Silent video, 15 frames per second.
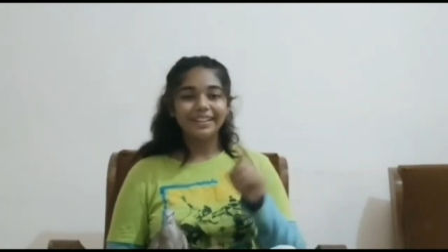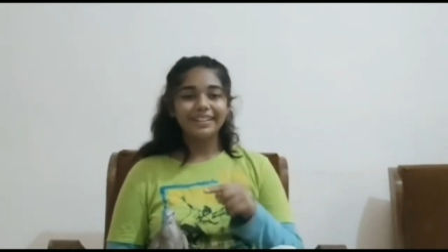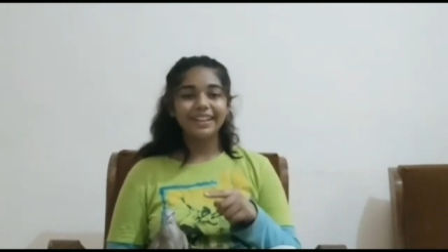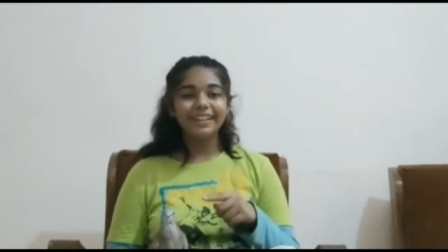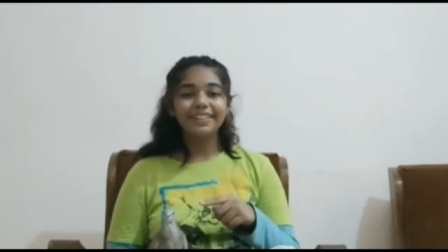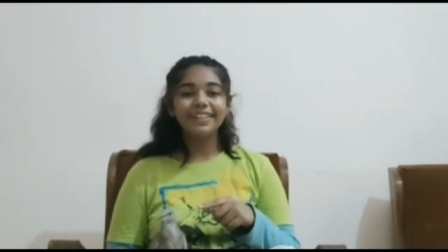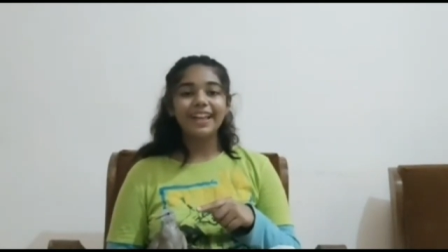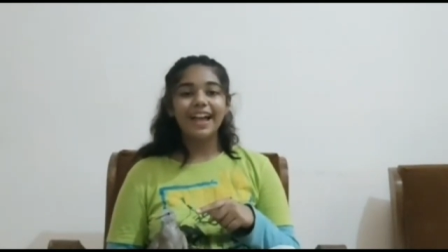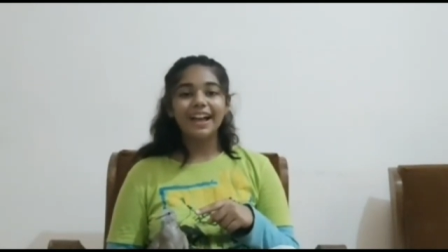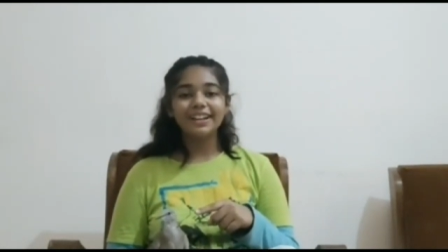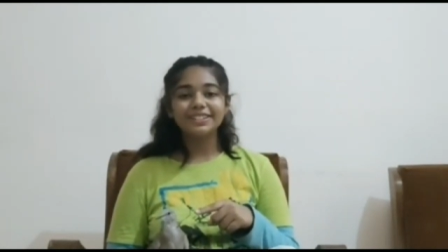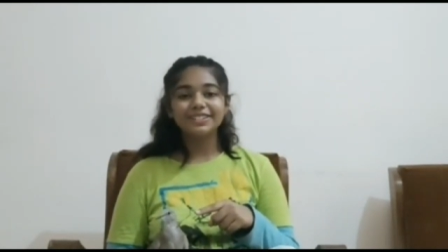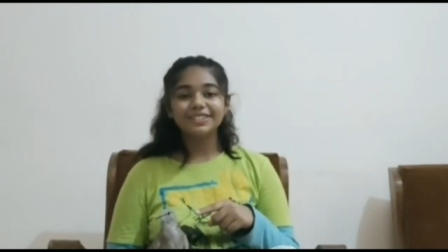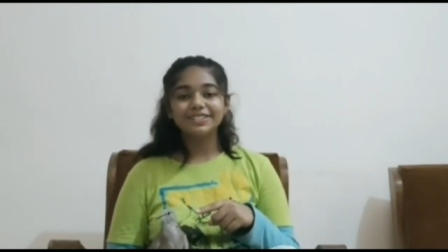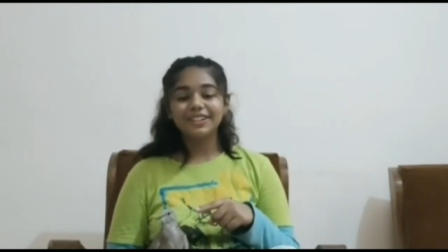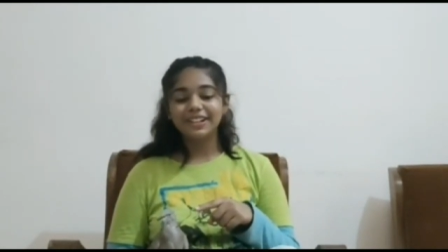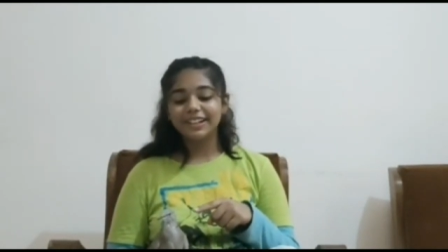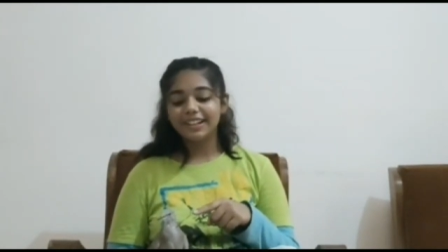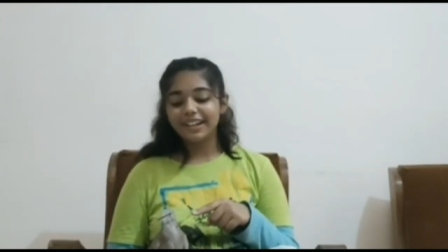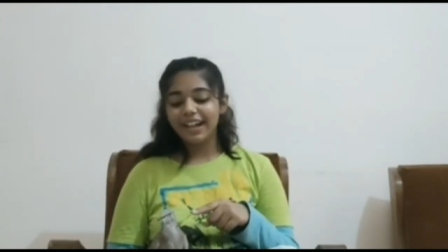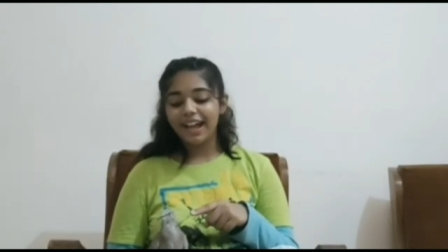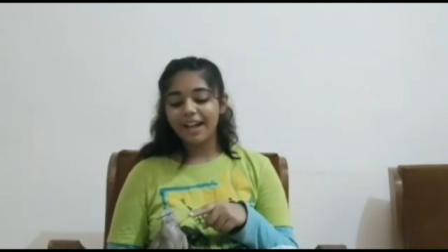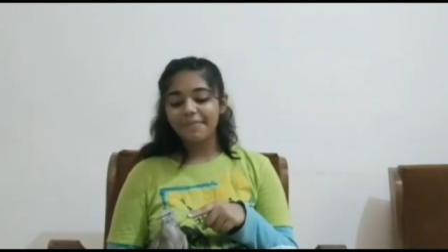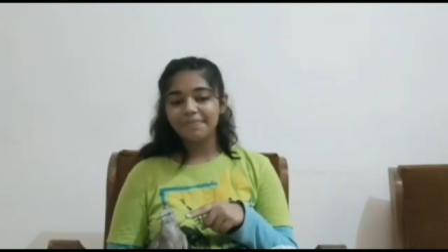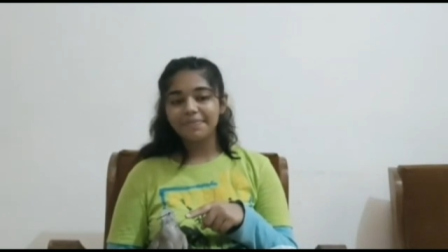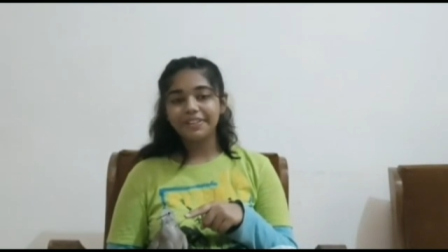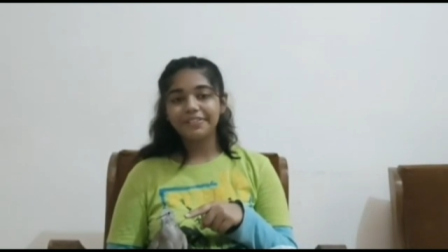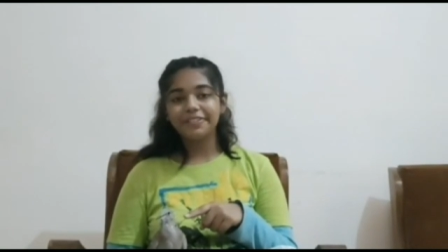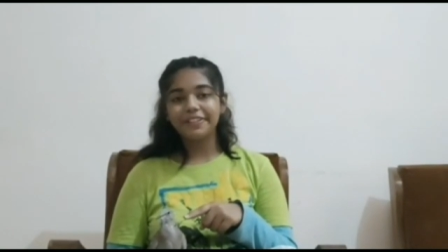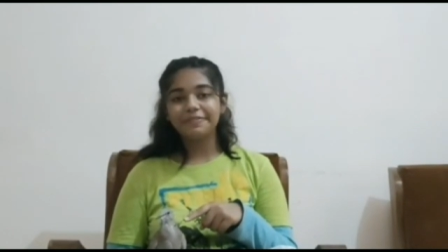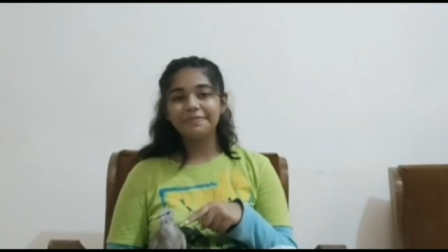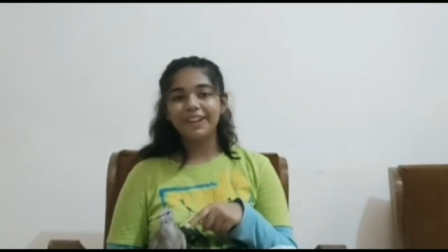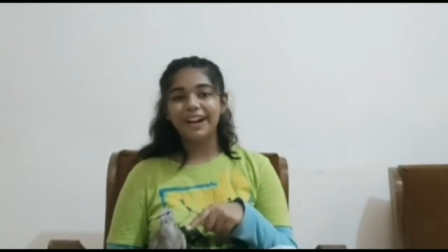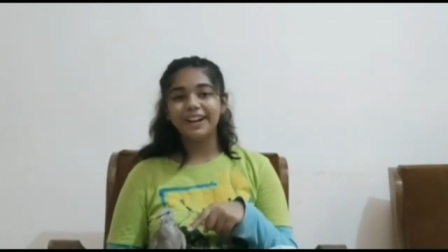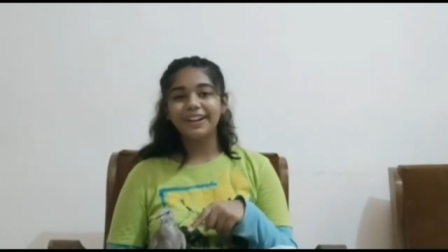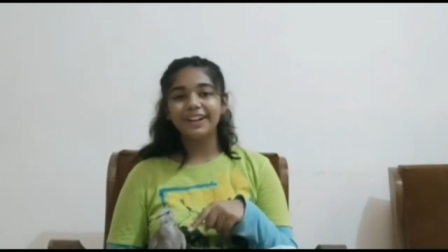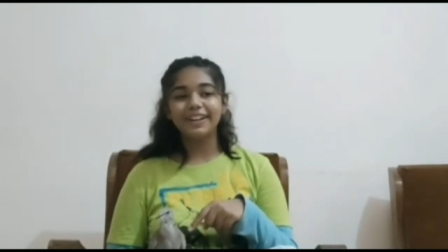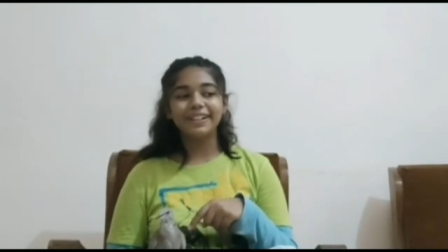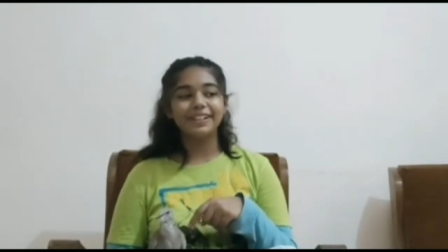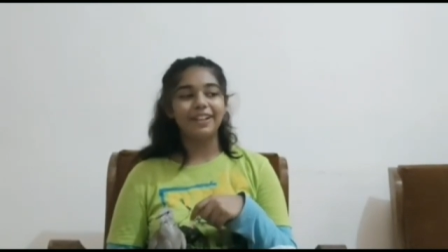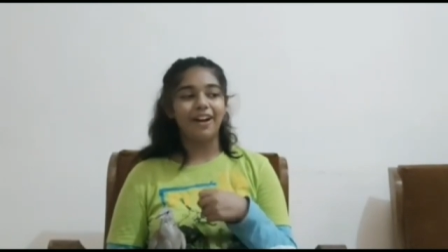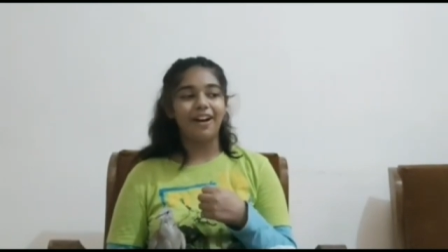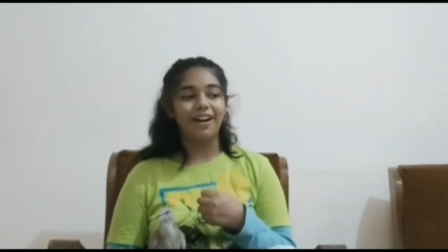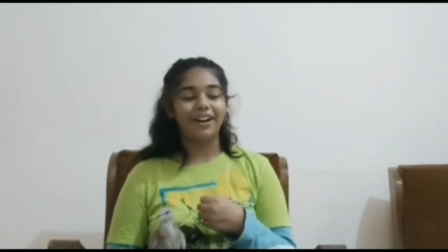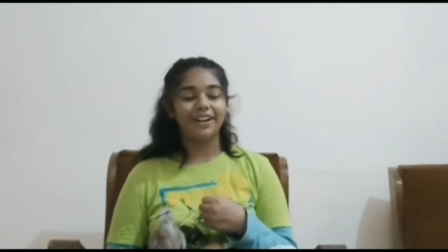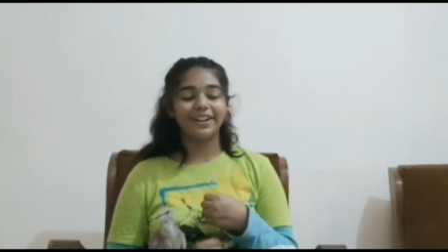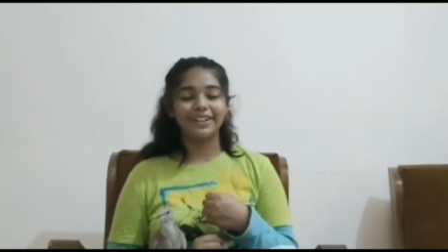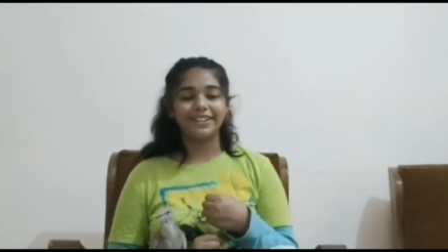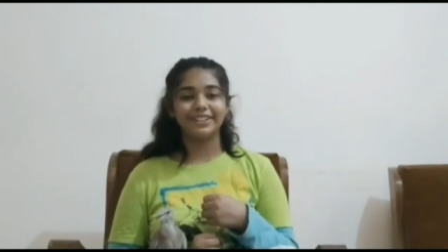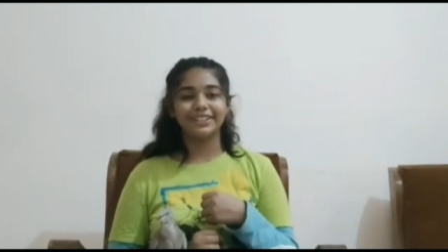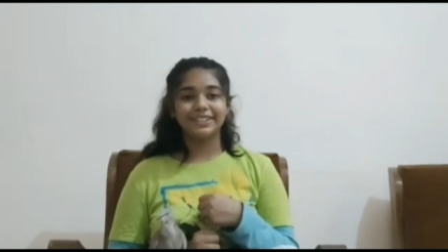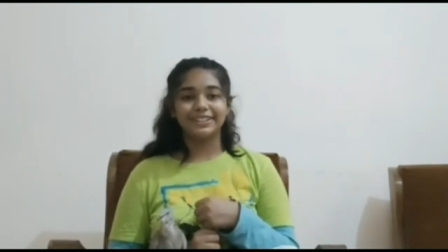This actually happens with Berry a lot.